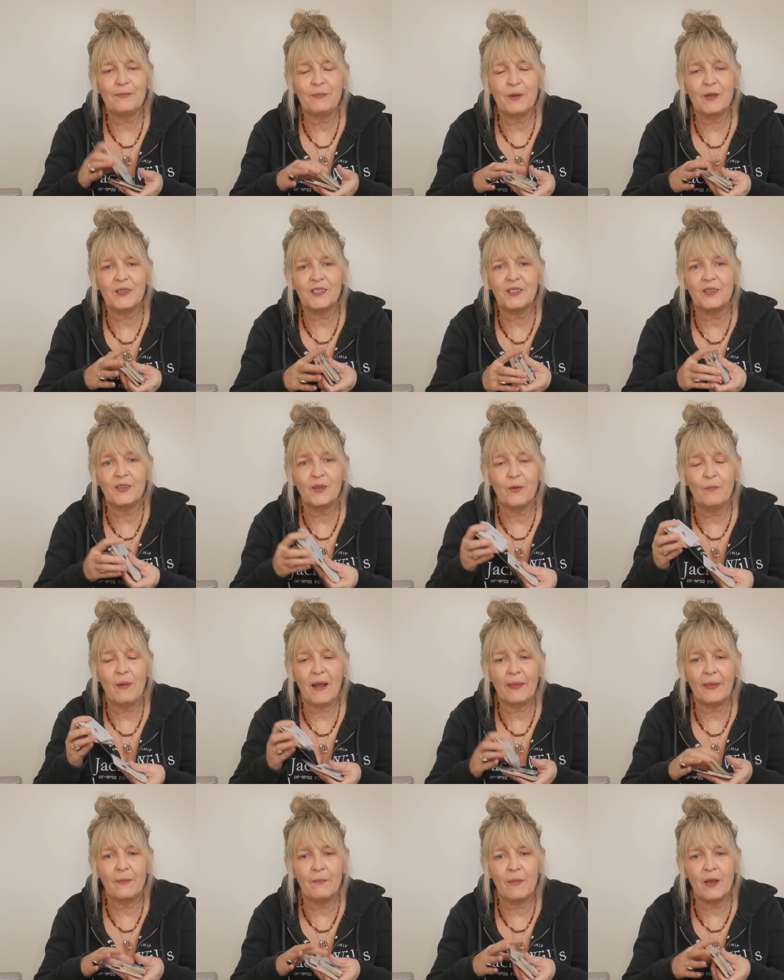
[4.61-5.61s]
the person on your
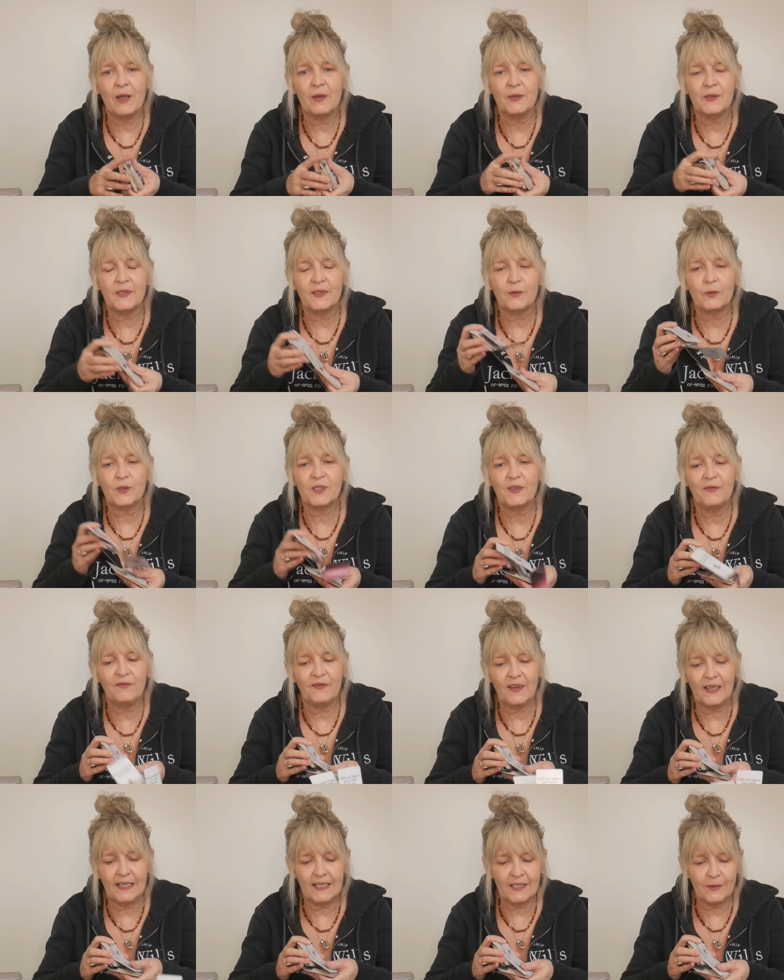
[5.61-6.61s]
mind the most, thoughts and
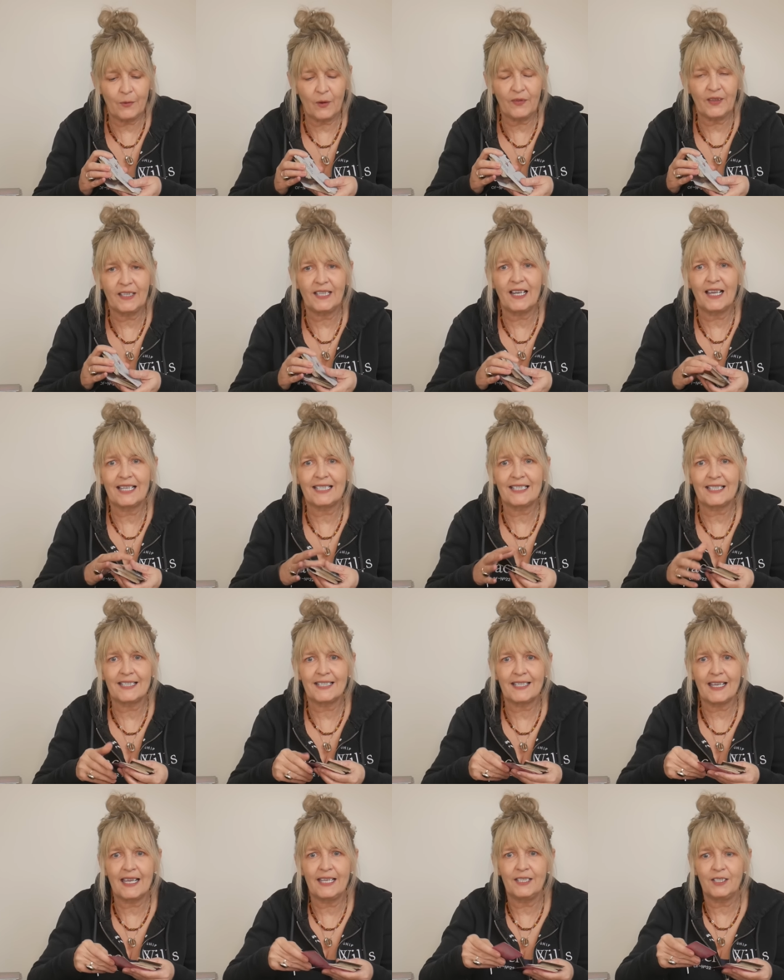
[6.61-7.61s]
feelings, what they'd like to
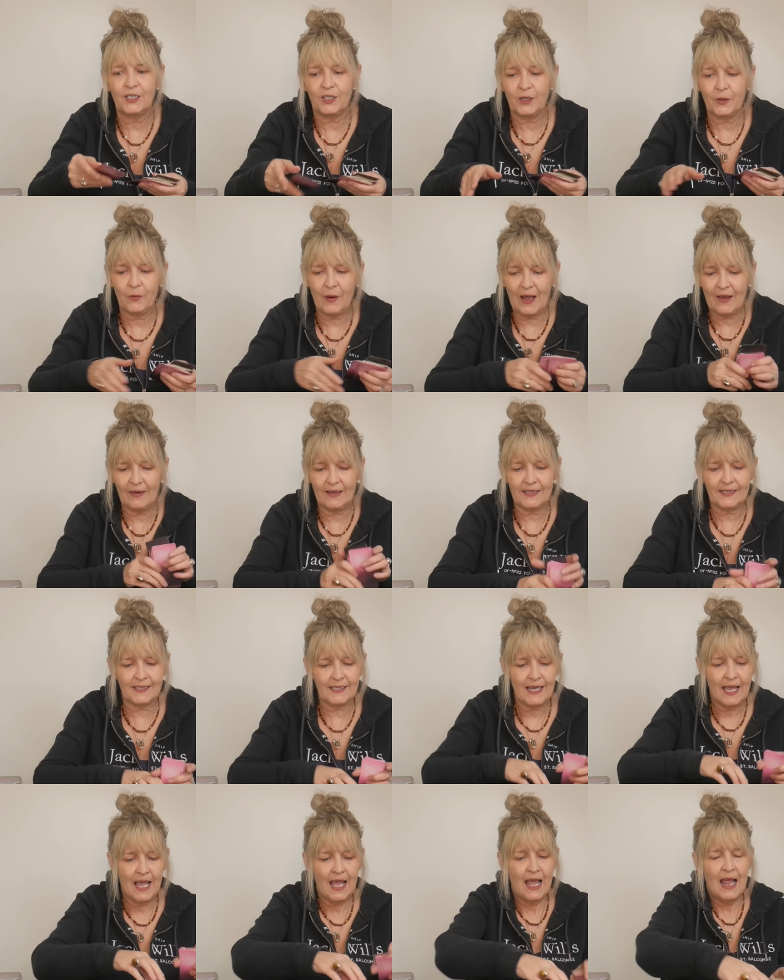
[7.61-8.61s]
say to others.
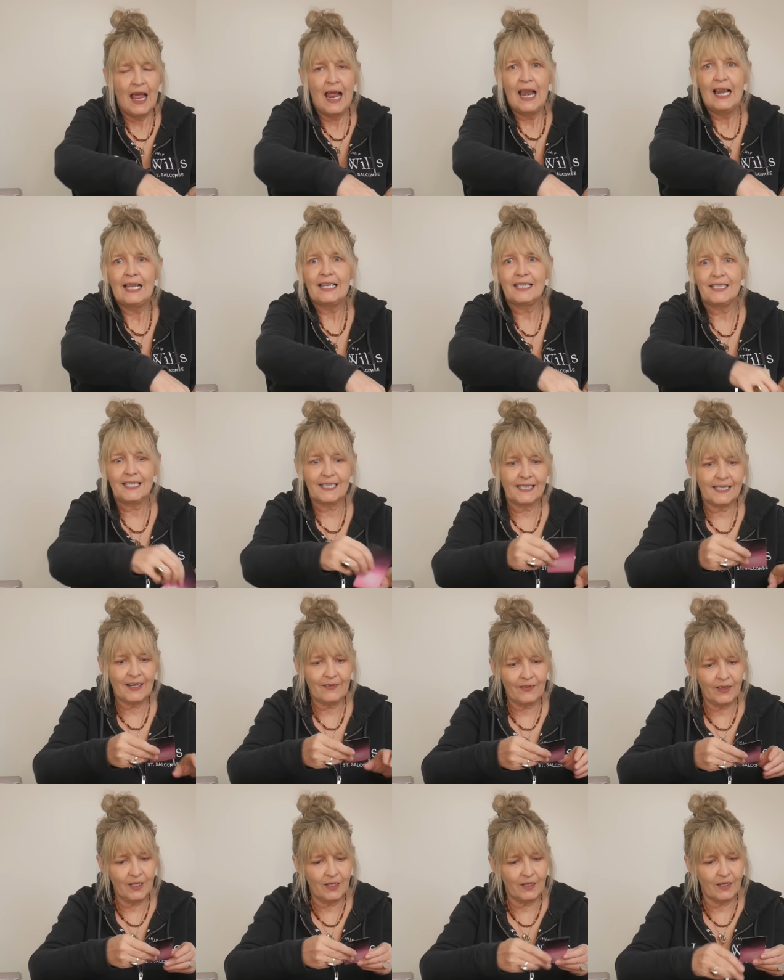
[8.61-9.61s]
Let's just
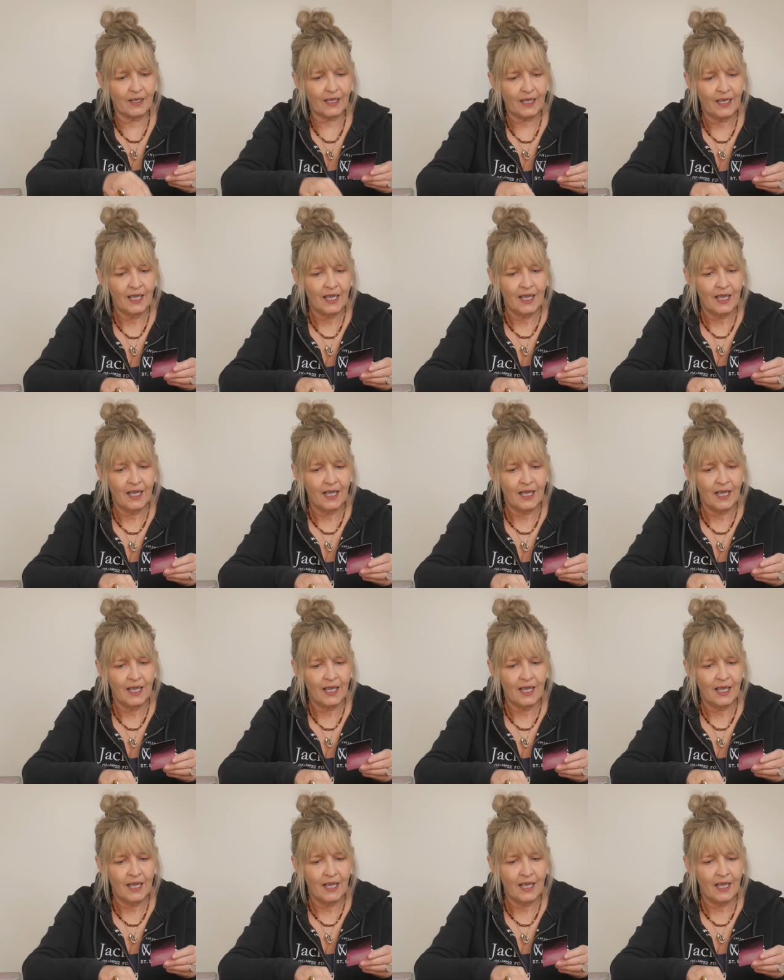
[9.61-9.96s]
have a look.